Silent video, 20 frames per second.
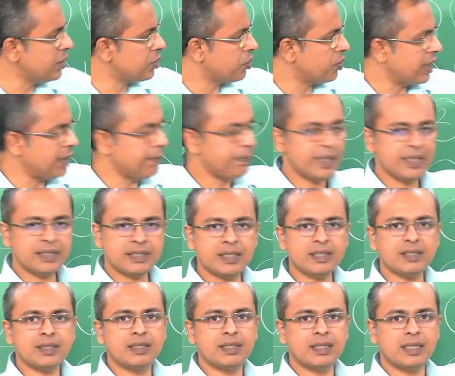to
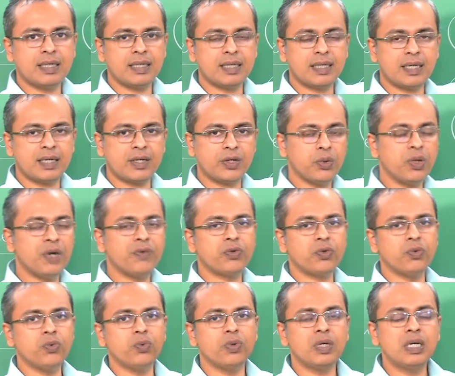temperature, you have
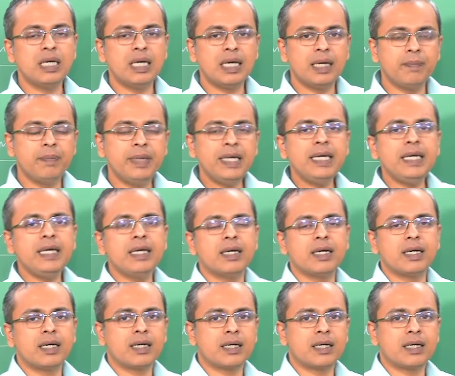to be